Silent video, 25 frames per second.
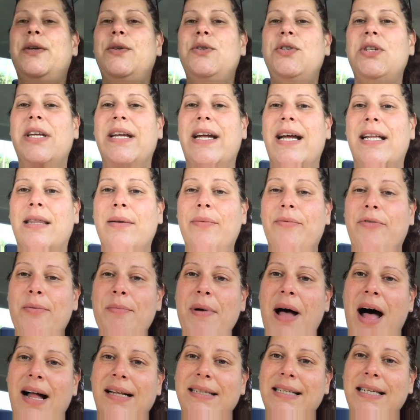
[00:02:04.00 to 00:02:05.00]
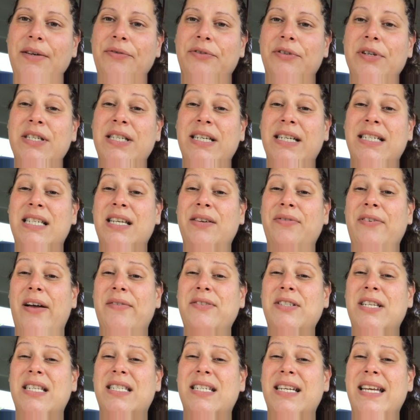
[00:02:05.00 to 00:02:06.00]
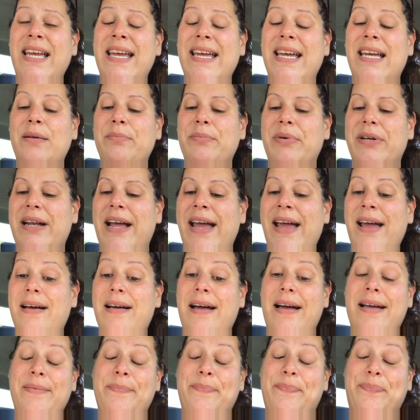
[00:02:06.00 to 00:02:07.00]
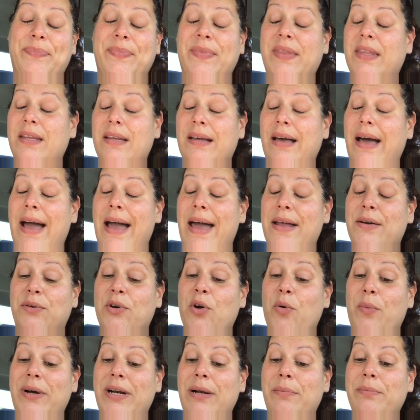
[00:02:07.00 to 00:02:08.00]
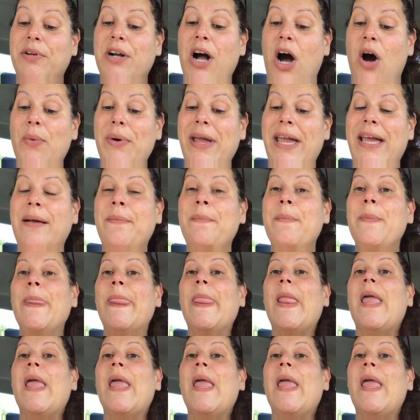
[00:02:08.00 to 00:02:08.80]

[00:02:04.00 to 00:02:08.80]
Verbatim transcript: I usually get them from Aldi for 65 cents a can, but I, I, I don't know when I'm going.